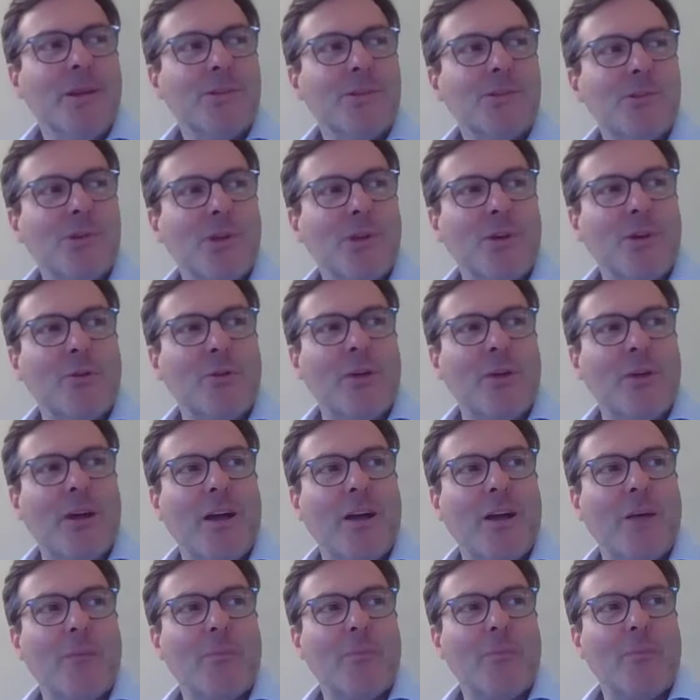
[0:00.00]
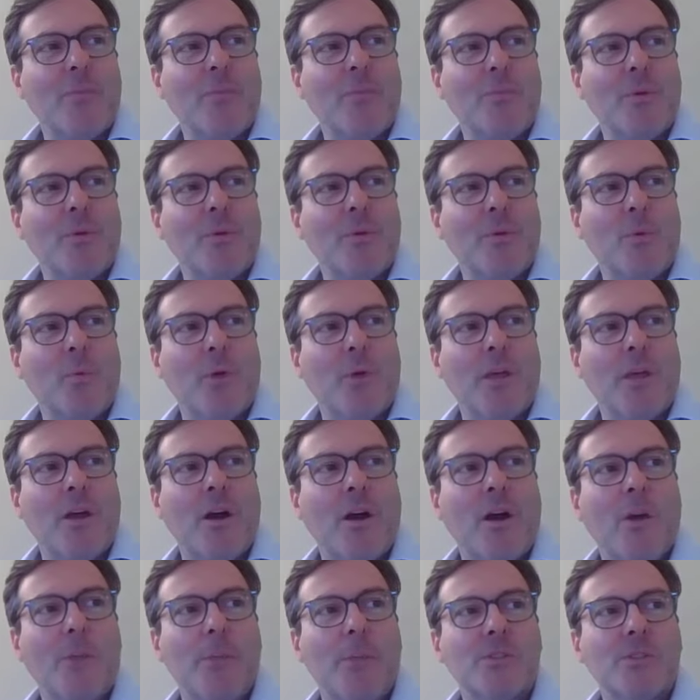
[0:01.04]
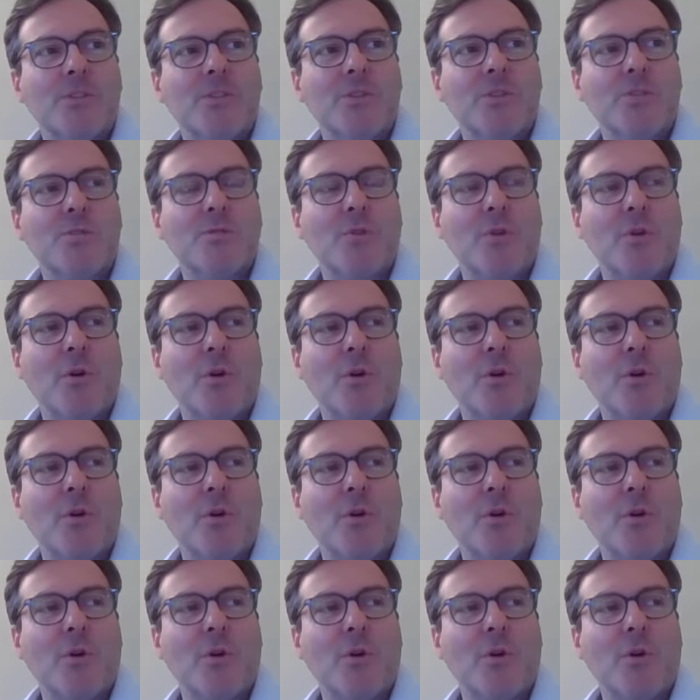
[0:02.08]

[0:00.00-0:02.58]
So our business